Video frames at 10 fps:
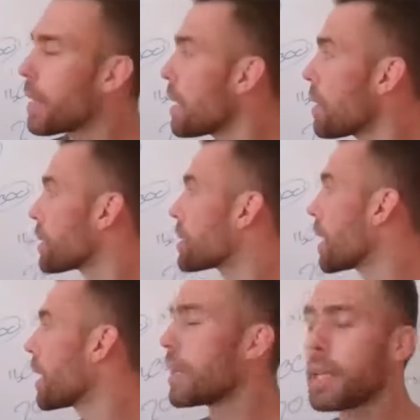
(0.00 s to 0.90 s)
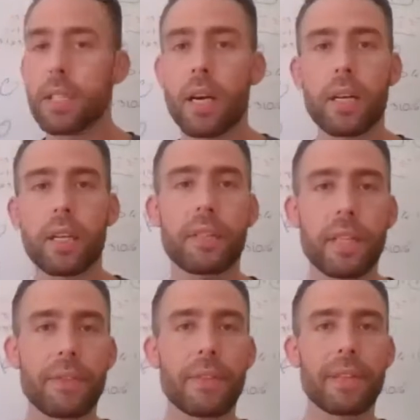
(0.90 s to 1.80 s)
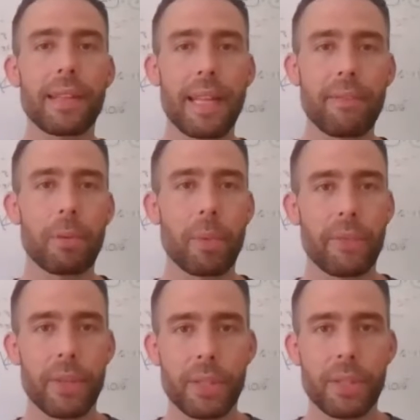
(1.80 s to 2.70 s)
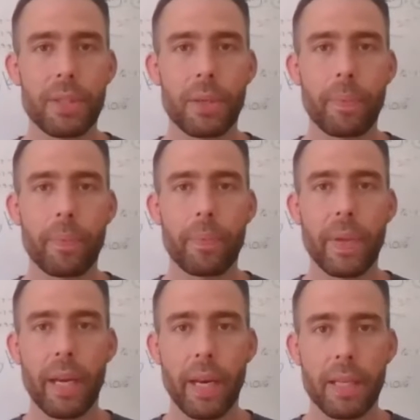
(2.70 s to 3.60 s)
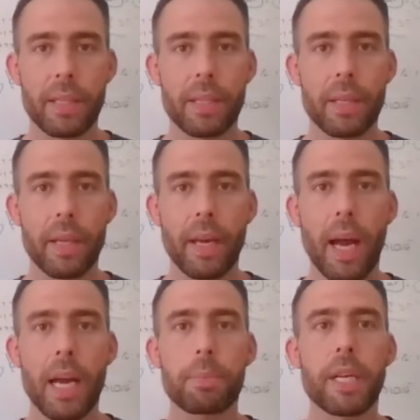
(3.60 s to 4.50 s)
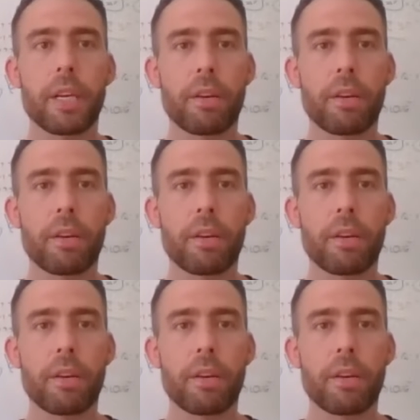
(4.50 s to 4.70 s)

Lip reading: EtherChain is on a different level, my friends. It is. It has been